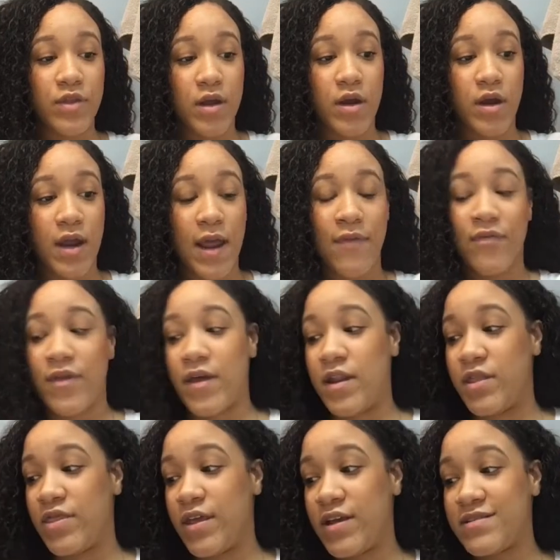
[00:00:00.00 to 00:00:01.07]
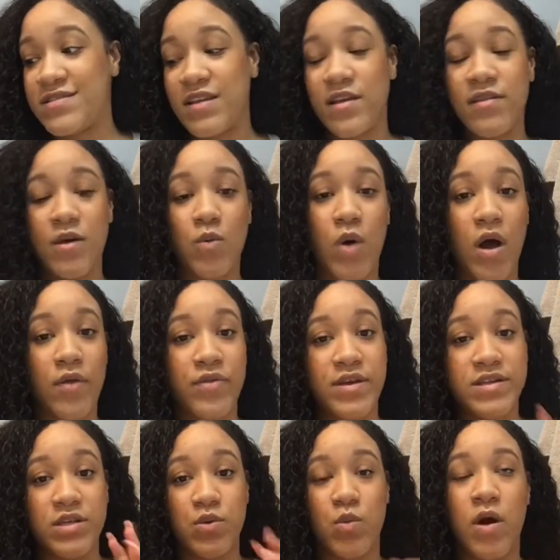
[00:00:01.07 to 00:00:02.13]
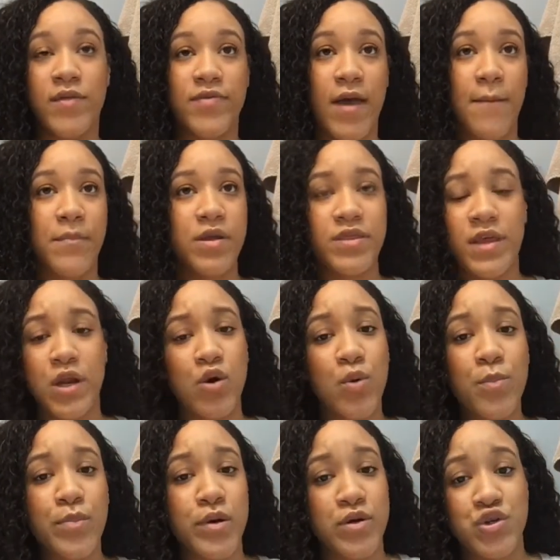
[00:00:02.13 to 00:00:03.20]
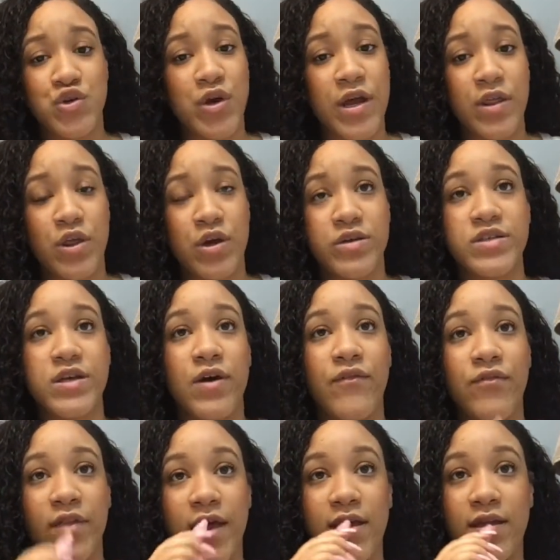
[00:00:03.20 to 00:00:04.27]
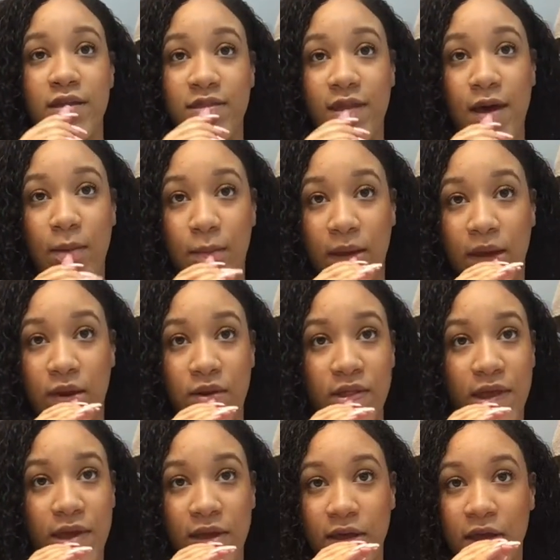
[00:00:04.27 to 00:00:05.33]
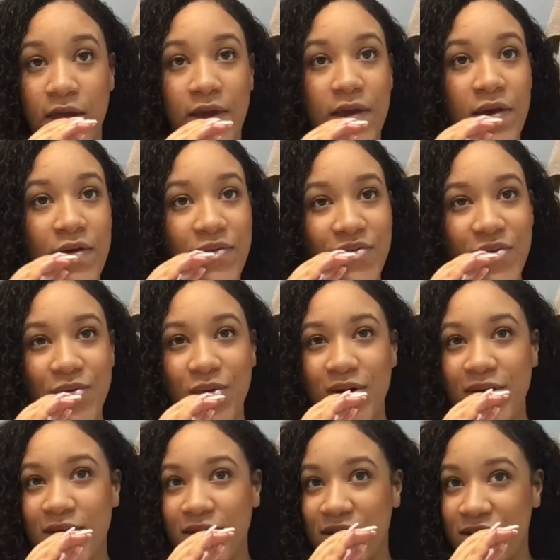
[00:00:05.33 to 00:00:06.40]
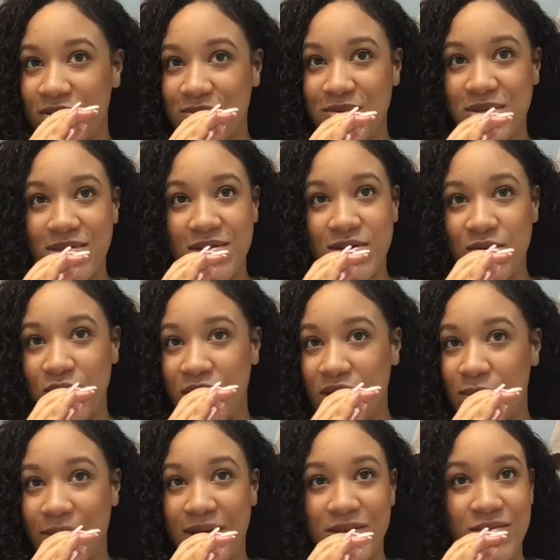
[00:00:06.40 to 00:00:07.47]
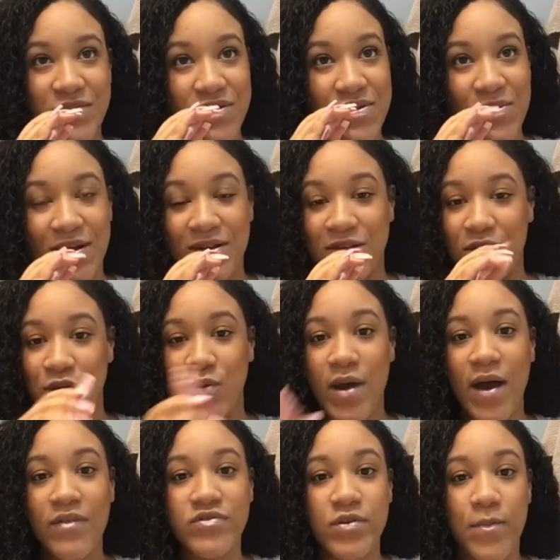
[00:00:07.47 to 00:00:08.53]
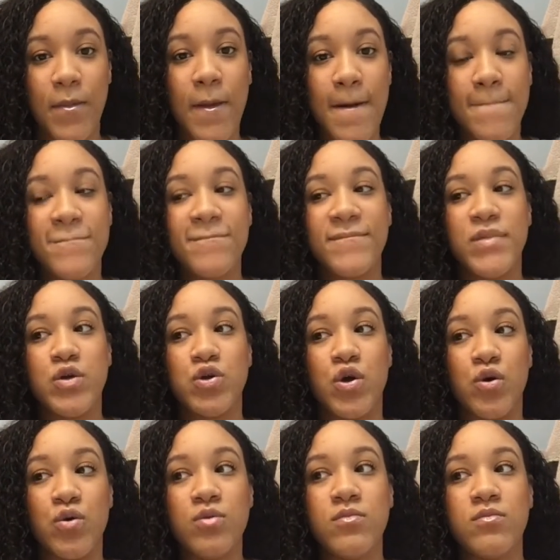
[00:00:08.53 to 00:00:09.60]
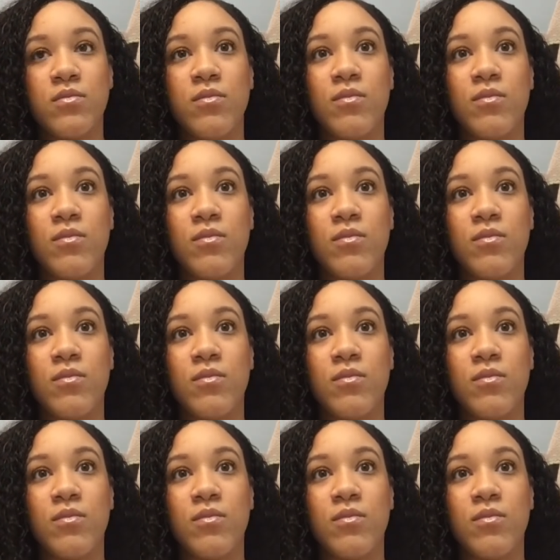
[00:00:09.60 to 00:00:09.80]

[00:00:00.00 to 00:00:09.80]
there, and then they say they want this and want that, but they don't portray their self like in that manner. Like, if you want a husband and you want a man to respect you, you have to, you know,